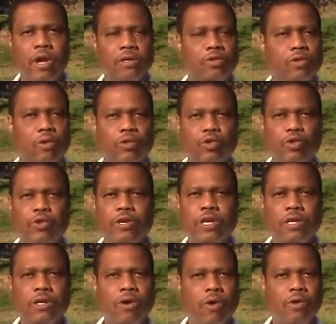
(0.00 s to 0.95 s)
So you're
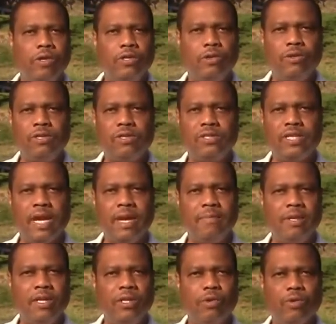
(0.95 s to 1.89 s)
gonna go and do the
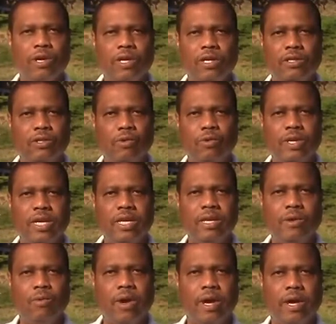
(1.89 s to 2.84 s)
same thing you were gonna do
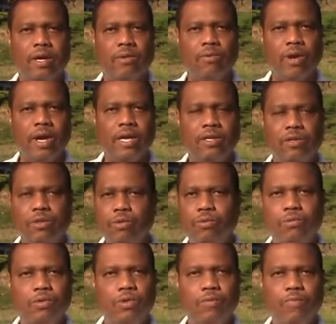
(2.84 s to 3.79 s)
anyway, right?
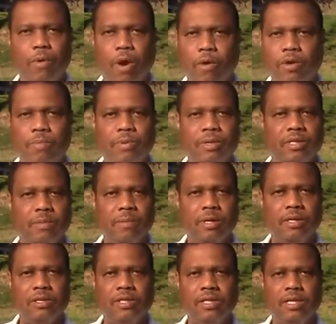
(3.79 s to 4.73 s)
You've already put them
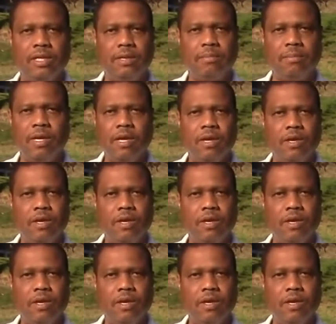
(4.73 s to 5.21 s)
on the team.